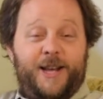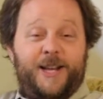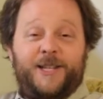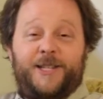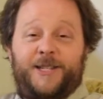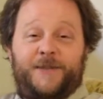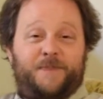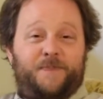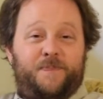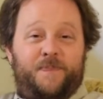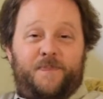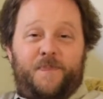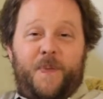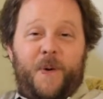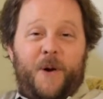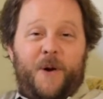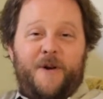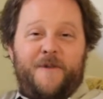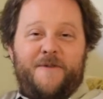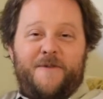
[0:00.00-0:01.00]
it's
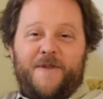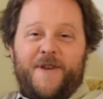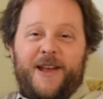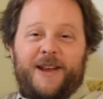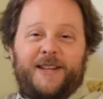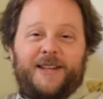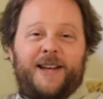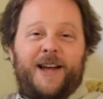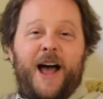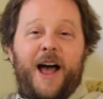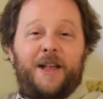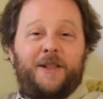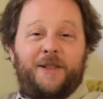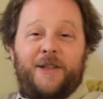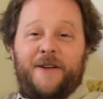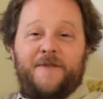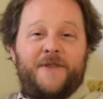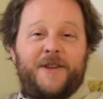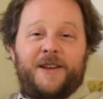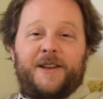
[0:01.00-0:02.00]
perfect. I
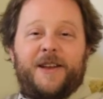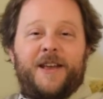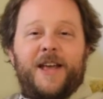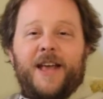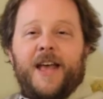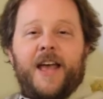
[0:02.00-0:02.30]
love it.